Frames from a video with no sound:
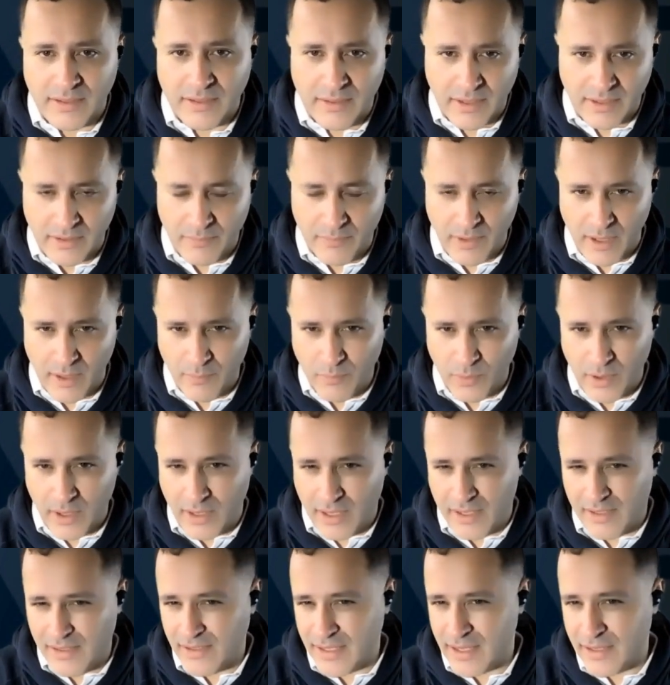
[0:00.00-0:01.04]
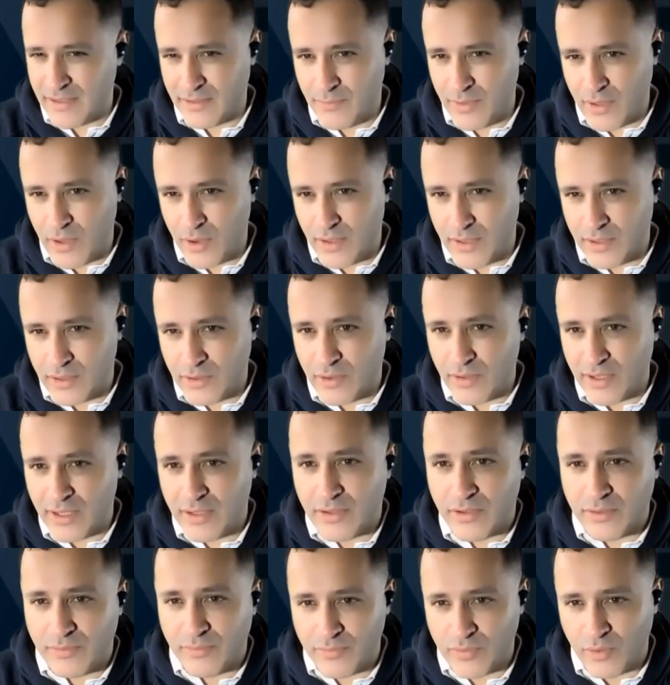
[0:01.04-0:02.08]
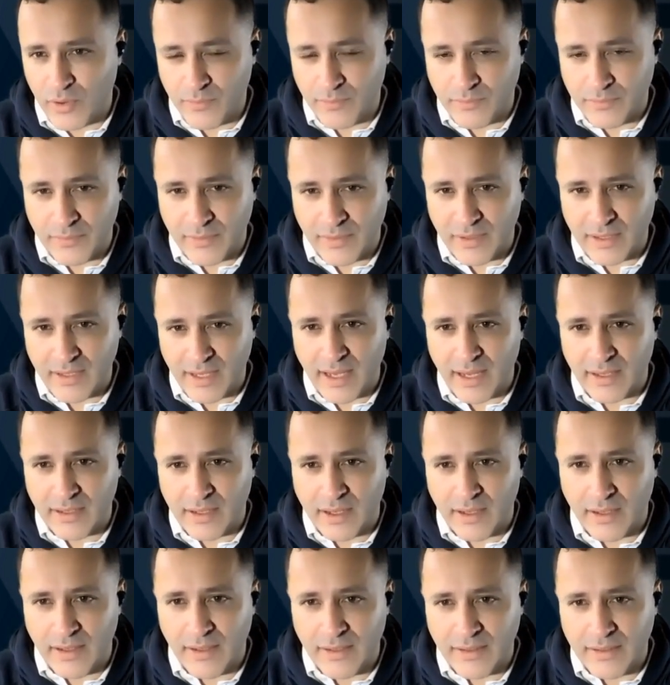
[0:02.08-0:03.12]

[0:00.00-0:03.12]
This framework extends beyond the donation form. The data,